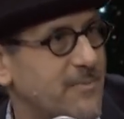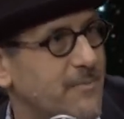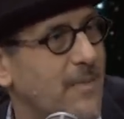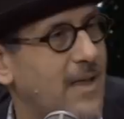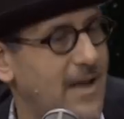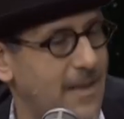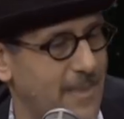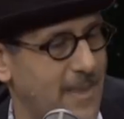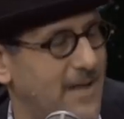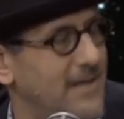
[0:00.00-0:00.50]

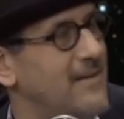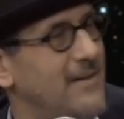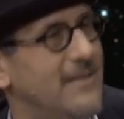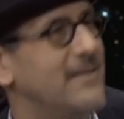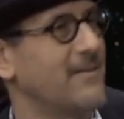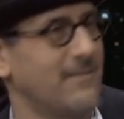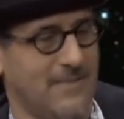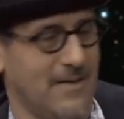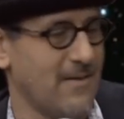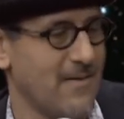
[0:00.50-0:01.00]
And then
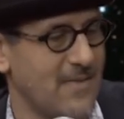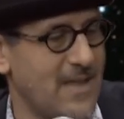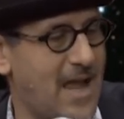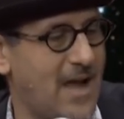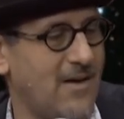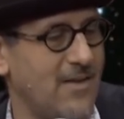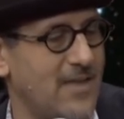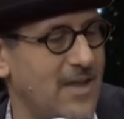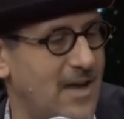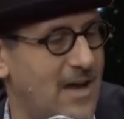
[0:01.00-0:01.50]
now
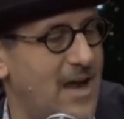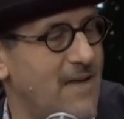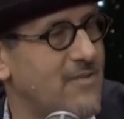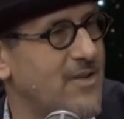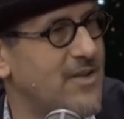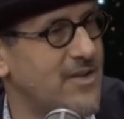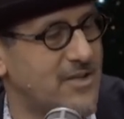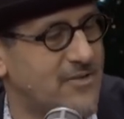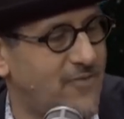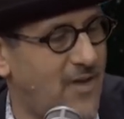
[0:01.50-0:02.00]

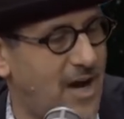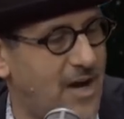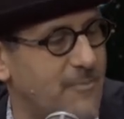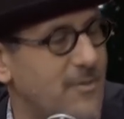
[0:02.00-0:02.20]
everything's fine.